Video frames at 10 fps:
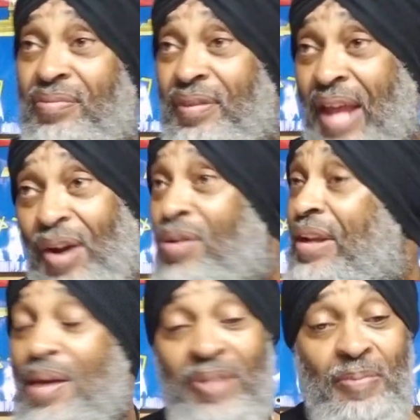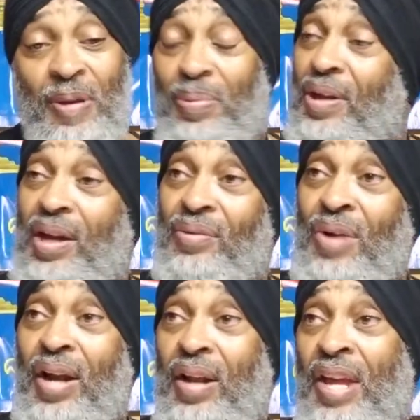You're not going to need that many people now.
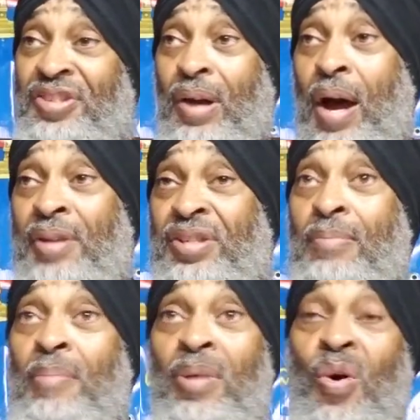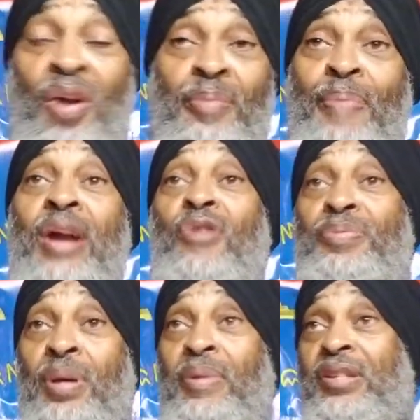Right. And some of them are going to bankrupt.
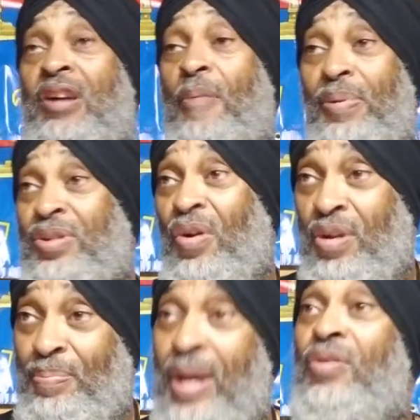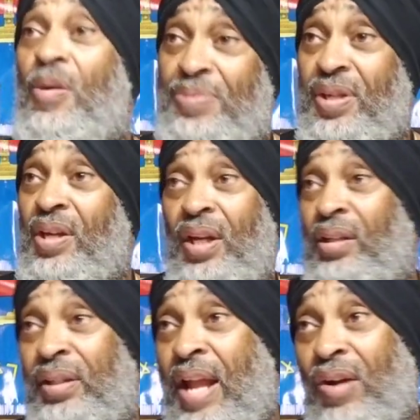Some of these companies are going to bankruptcy.
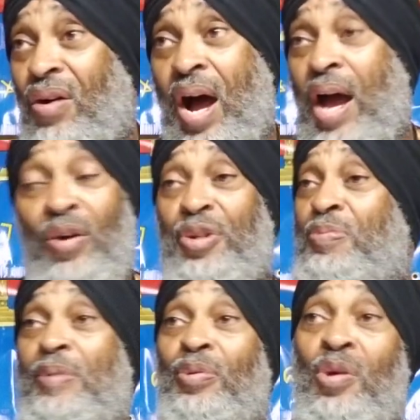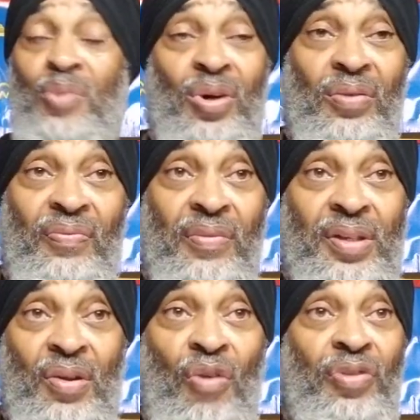They're not going to hire all these people no more. It's
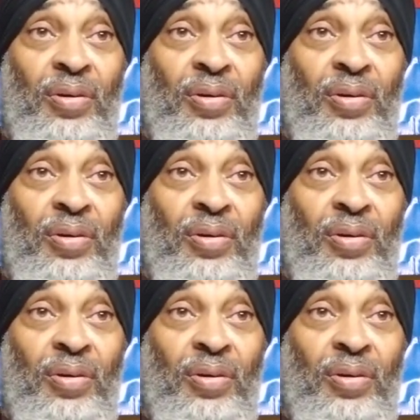over.